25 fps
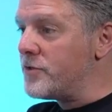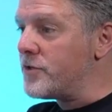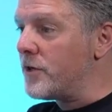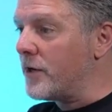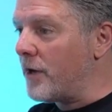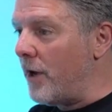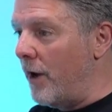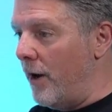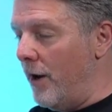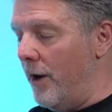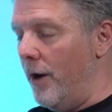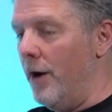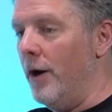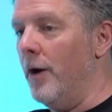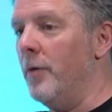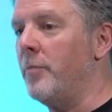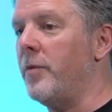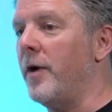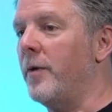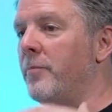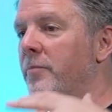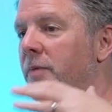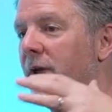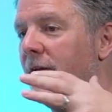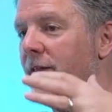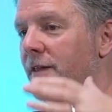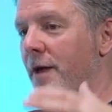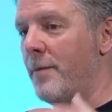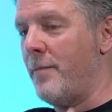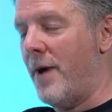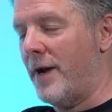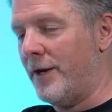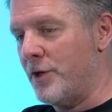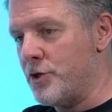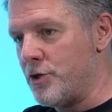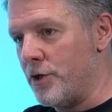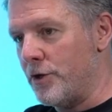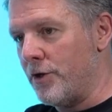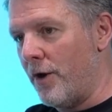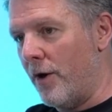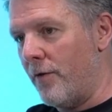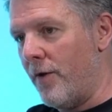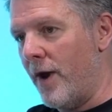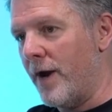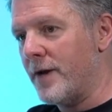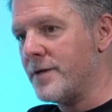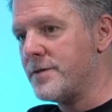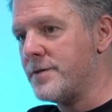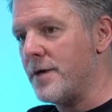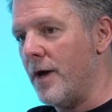to KERB and be their managing
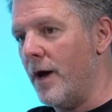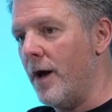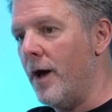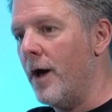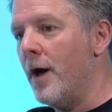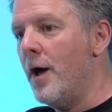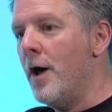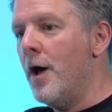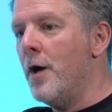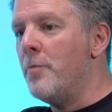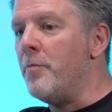director,